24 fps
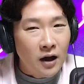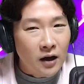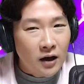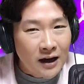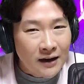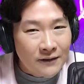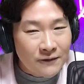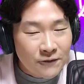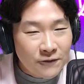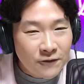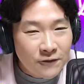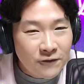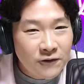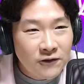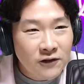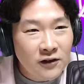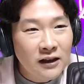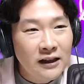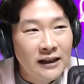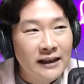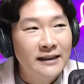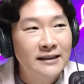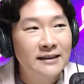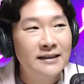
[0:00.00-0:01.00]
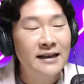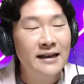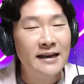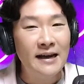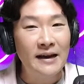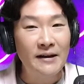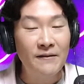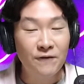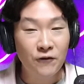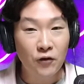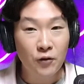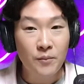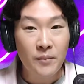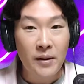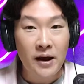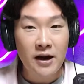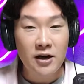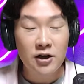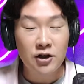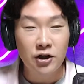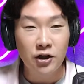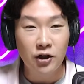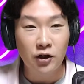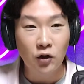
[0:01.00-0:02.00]
conflicting
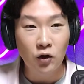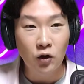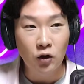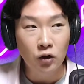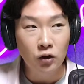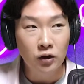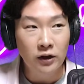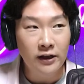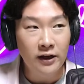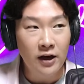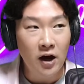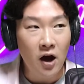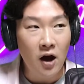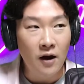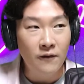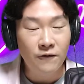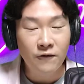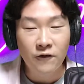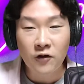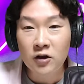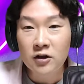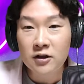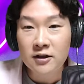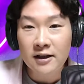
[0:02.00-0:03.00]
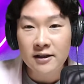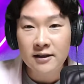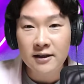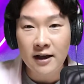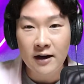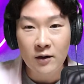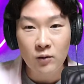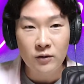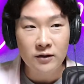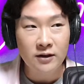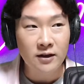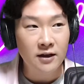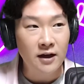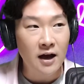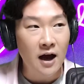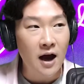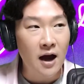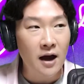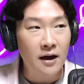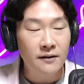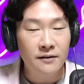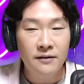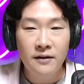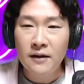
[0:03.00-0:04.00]
information early on. First they said it was a
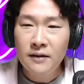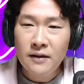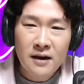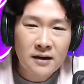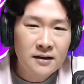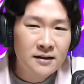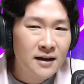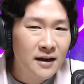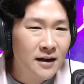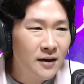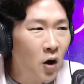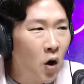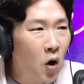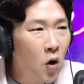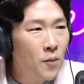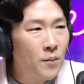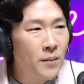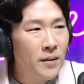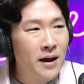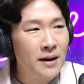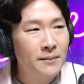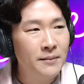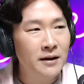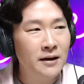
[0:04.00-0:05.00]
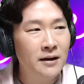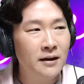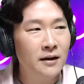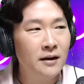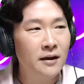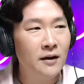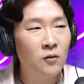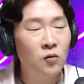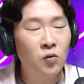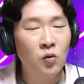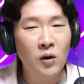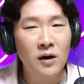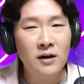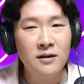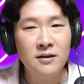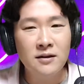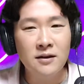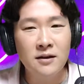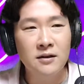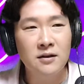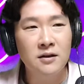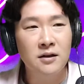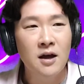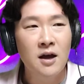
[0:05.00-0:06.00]
guy. Then they said, oh, maybe it
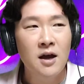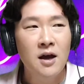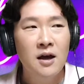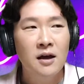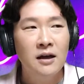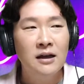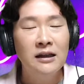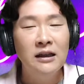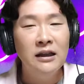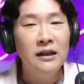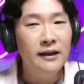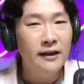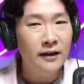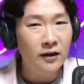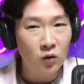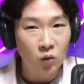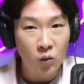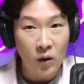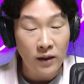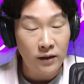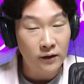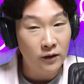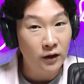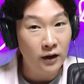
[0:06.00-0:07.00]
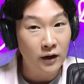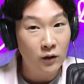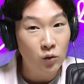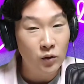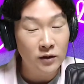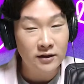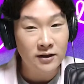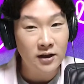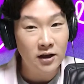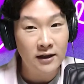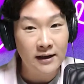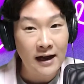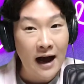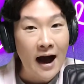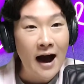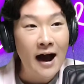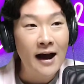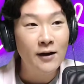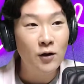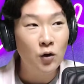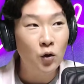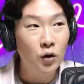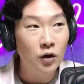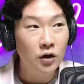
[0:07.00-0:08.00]
wasn't clear whether it was a
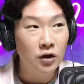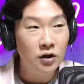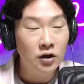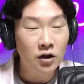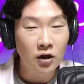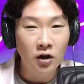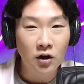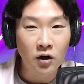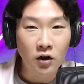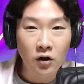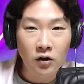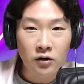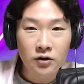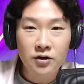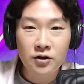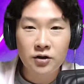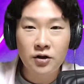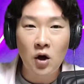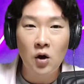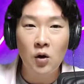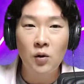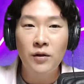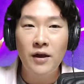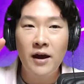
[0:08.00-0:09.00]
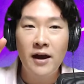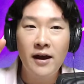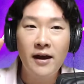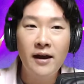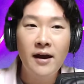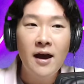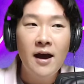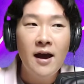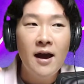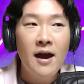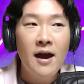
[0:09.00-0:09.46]
guy or a girl. So they,